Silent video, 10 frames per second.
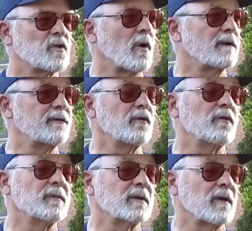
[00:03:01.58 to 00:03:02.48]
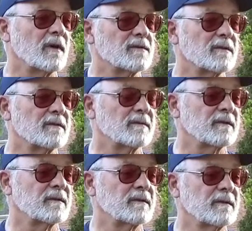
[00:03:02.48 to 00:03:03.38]
quite a few of them in Clawson
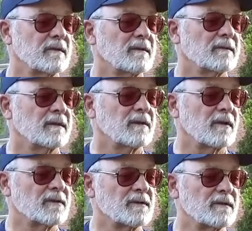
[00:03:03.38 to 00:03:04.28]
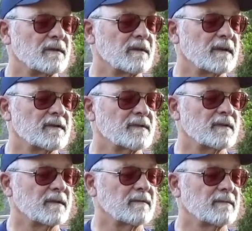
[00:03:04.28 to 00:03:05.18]
that Clawson has
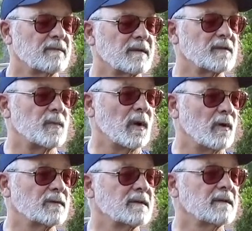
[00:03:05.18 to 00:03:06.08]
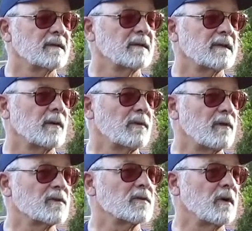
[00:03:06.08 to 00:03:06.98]
built, and we've
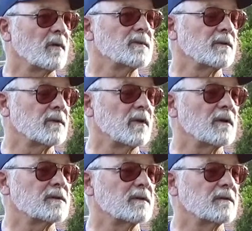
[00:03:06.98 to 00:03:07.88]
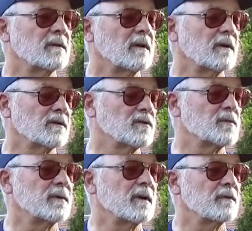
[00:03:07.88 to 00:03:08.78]
also helped other
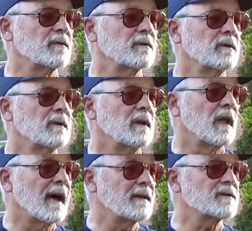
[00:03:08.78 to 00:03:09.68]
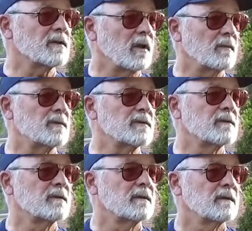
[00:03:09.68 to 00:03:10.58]
other Lions clubs
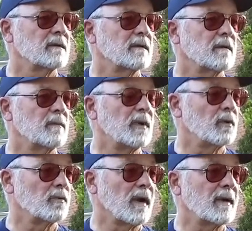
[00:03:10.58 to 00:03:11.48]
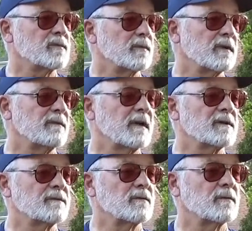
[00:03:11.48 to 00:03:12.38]
build ramps when they've
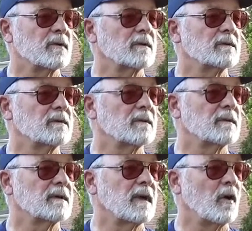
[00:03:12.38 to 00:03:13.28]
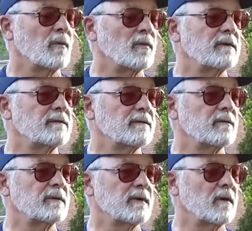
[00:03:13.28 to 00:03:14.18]
asked for help.
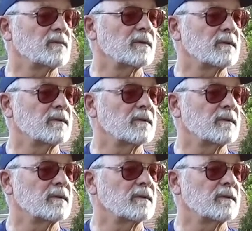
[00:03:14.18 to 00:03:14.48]
We've helped,